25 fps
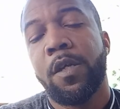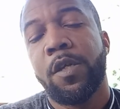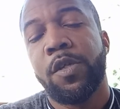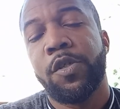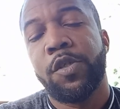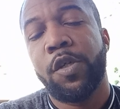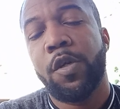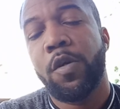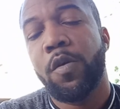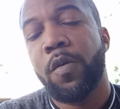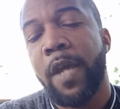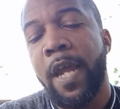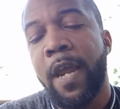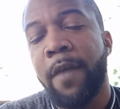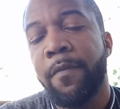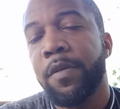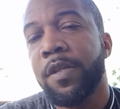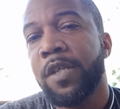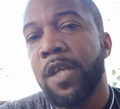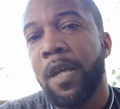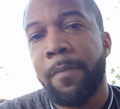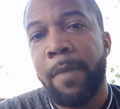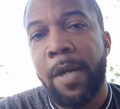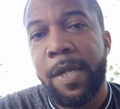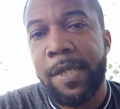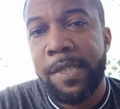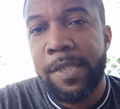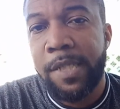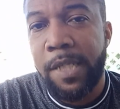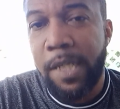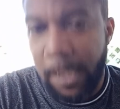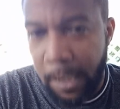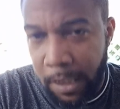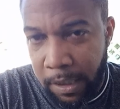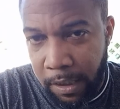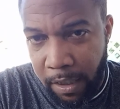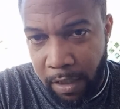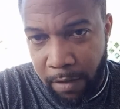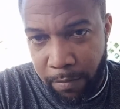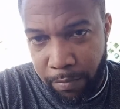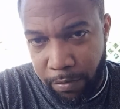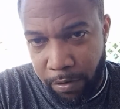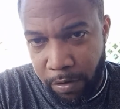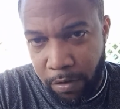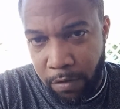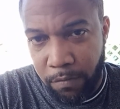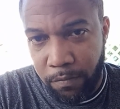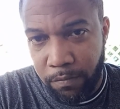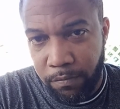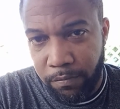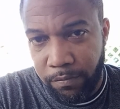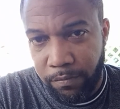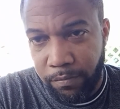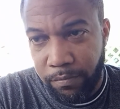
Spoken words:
So every time I see Clay, bro,